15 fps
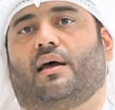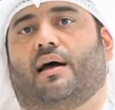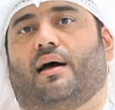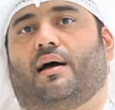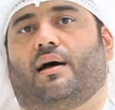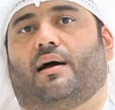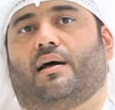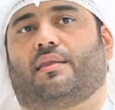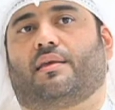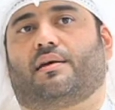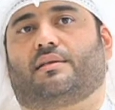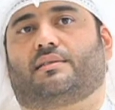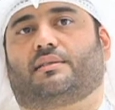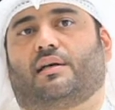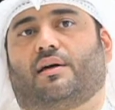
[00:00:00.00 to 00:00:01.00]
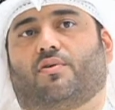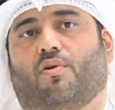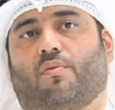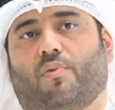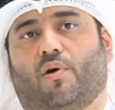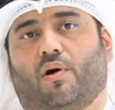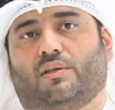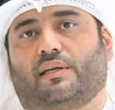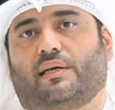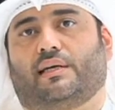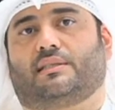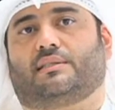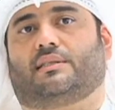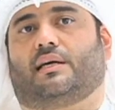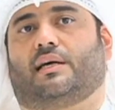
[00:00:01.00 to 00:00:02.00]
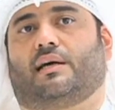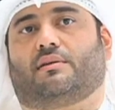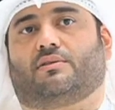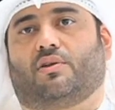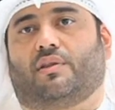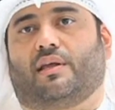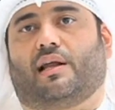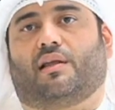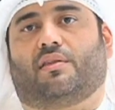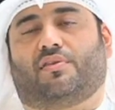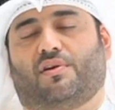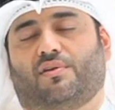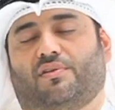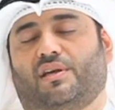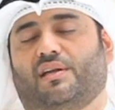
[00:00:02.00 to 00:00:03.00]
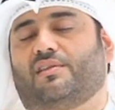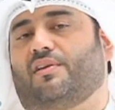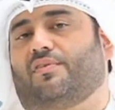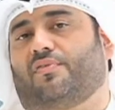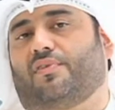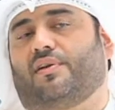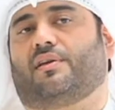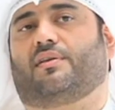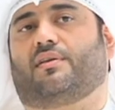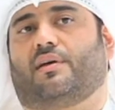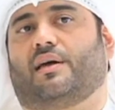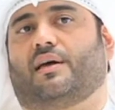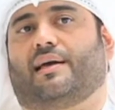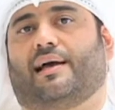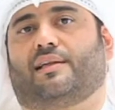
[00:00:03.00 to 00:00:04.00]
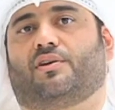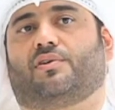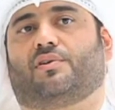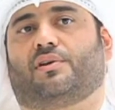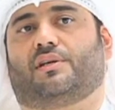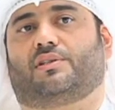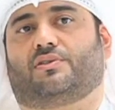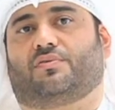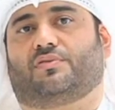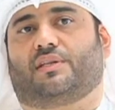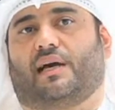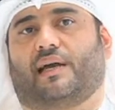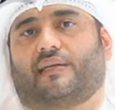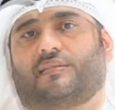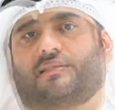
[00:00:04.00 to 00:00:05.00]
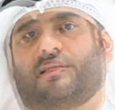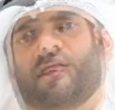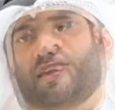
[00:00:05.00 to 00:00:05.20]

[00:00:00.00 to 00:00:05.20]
There's robotics. So there are 13 different categories of science.